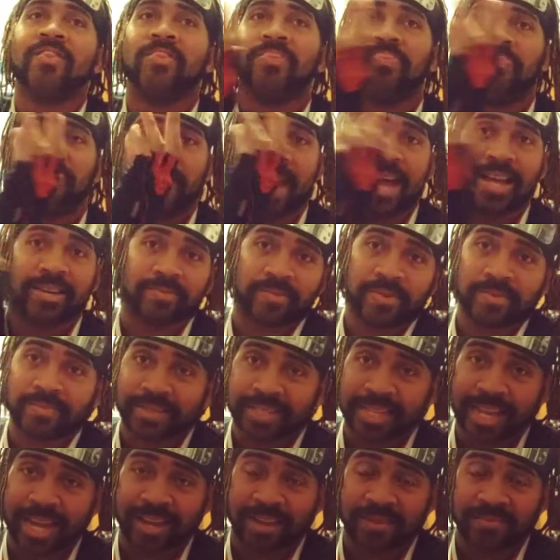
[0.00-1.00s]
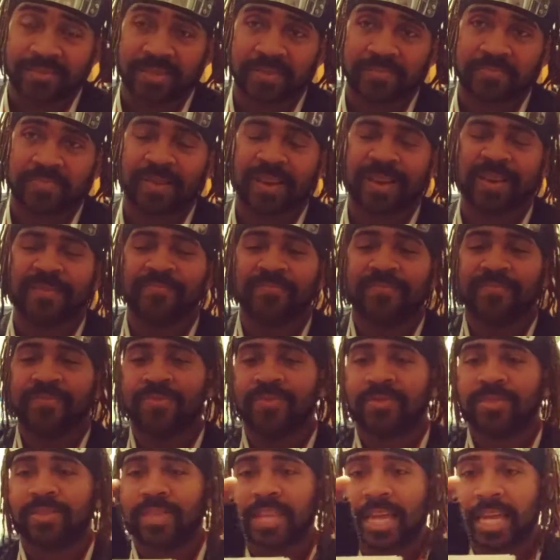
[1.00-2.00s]
That's where the mistake comes into play.
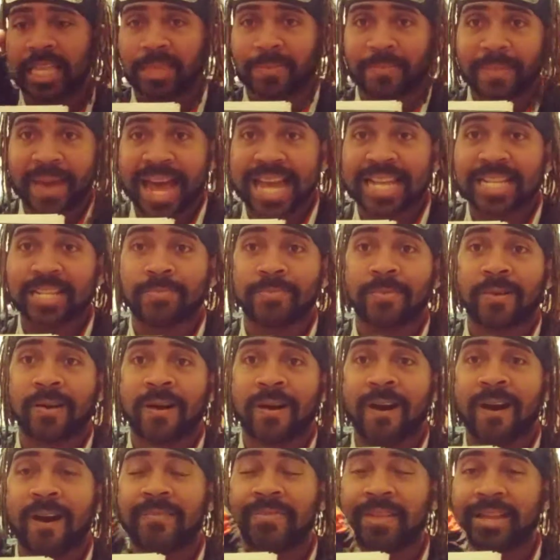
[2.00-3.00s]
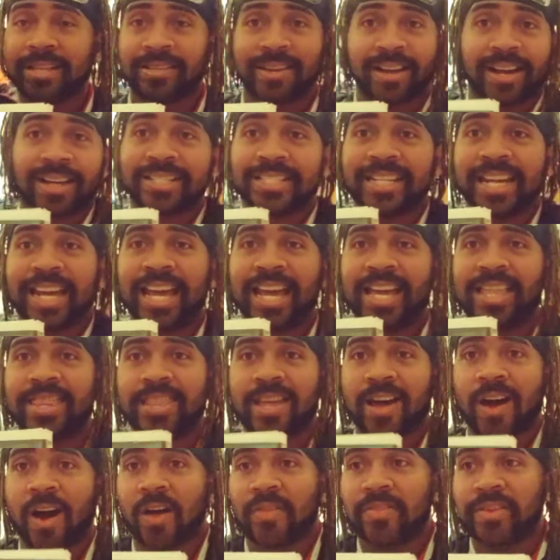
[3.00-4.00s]
They get the basketball, they touch it, and
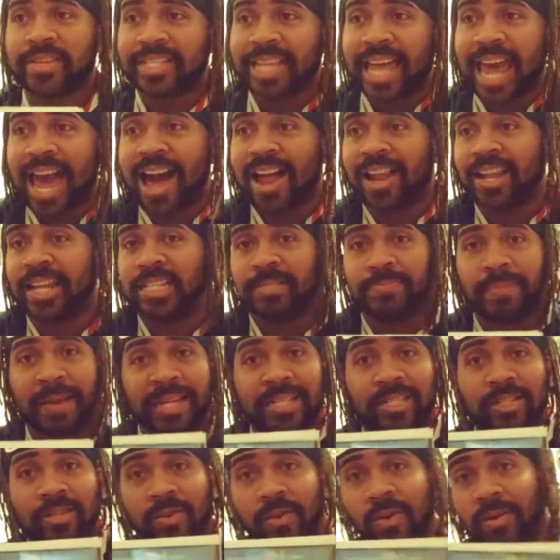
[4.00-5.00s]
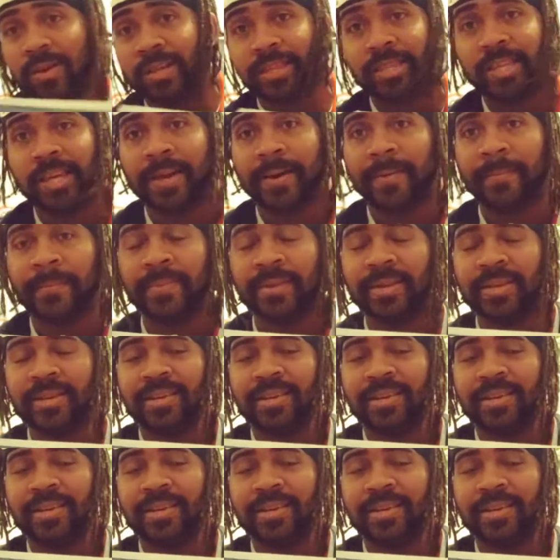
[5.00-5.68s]
all the talent is basically going to them.